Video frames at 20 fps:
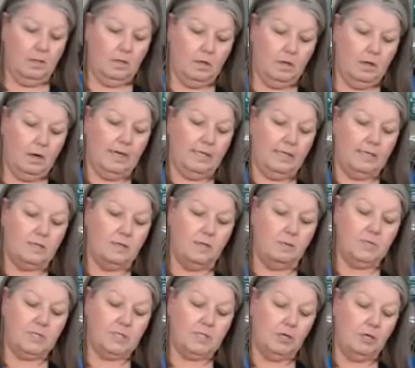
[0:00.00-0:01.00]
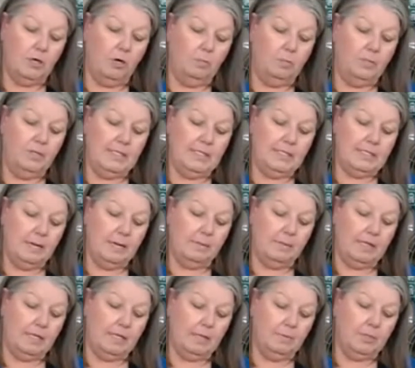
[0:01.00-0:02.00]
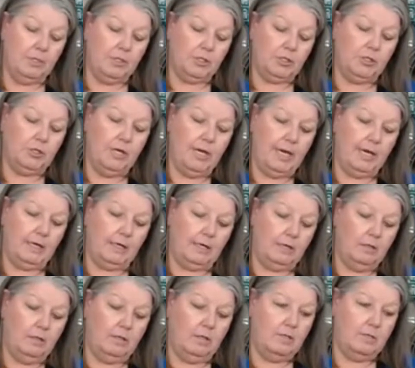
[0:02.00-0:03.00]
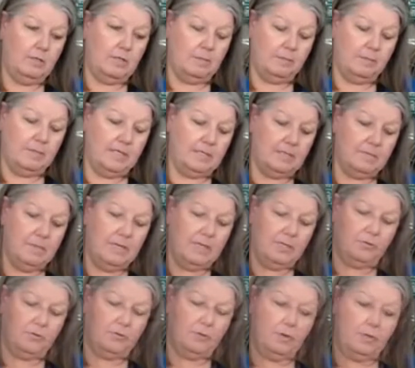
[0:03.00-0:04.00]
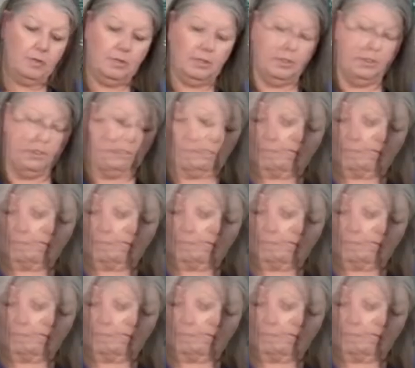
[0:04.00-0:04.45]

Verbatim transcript: Alright, so I'm just going to open these up and then I'm going to show you how to close up this mesh roller.